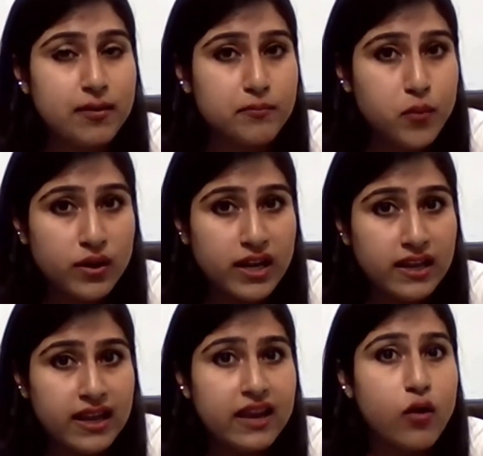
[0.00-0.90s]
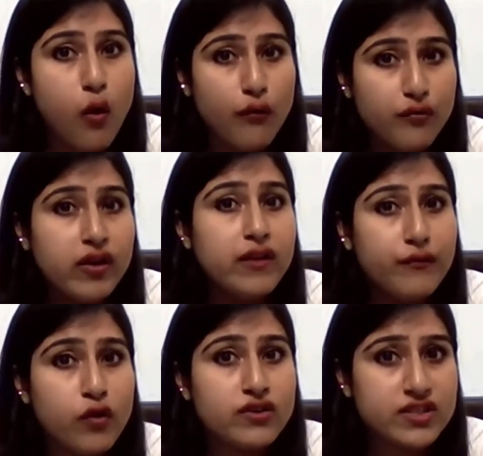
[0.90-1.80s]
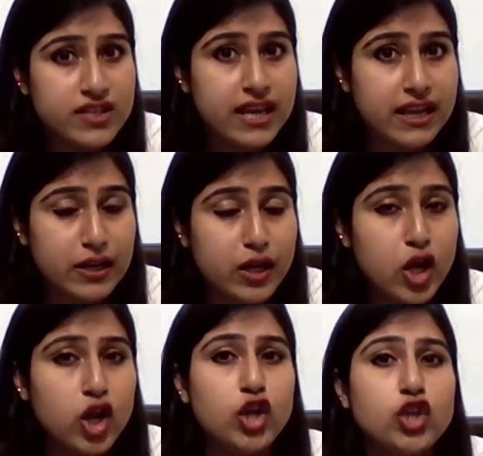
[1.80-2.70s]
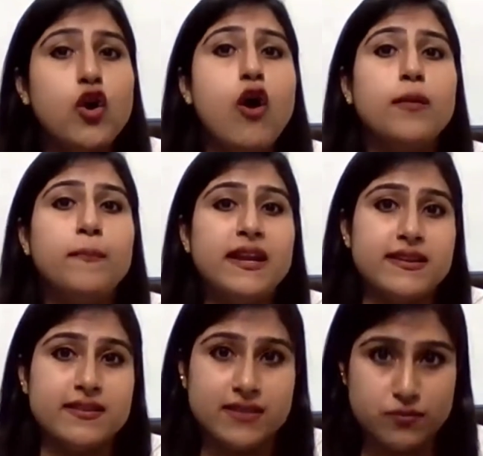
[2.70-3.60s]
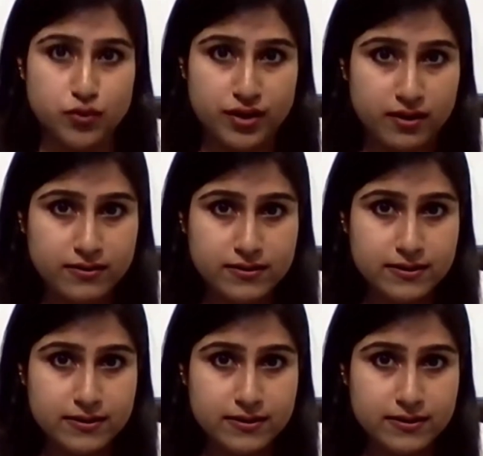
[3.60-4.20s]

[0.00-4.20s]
importing, and offering for sale your patented product.